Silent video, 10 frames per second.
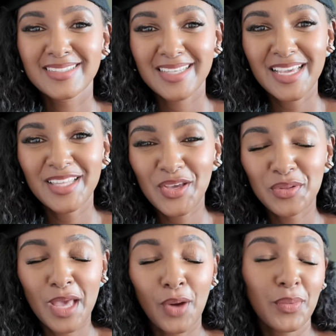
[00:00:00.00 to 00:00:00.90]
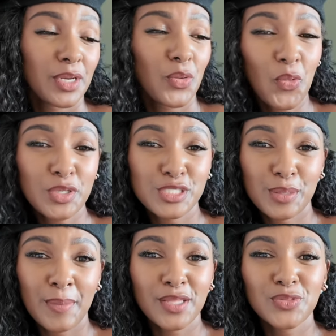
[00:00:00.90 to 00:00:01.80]
Seeing though that we're in
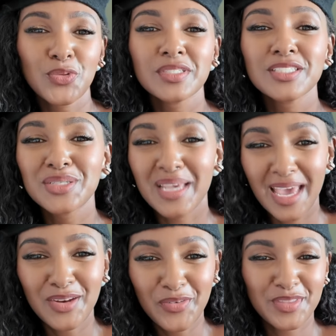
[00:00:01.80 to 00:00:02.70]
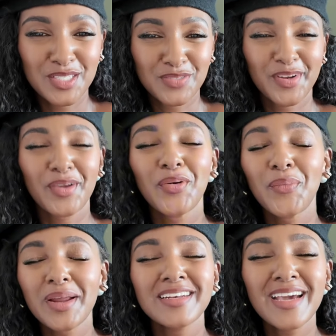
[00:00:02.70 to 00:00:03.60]
autumn, I thought to end off this video,
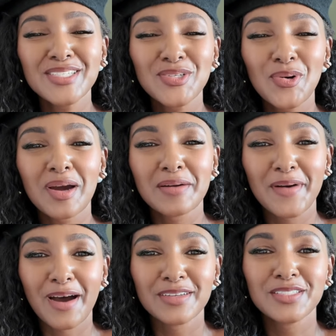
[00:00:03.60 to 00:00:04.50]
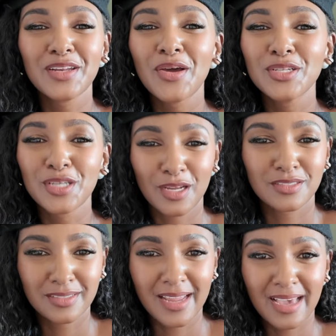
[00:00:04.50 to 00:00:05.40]
why don't I talk about, you know,
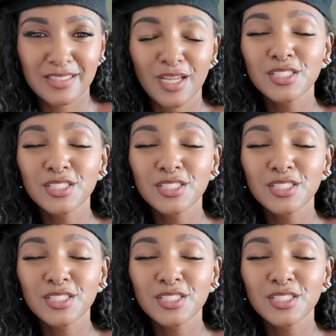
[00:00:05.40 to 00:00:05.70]
turtlenecks.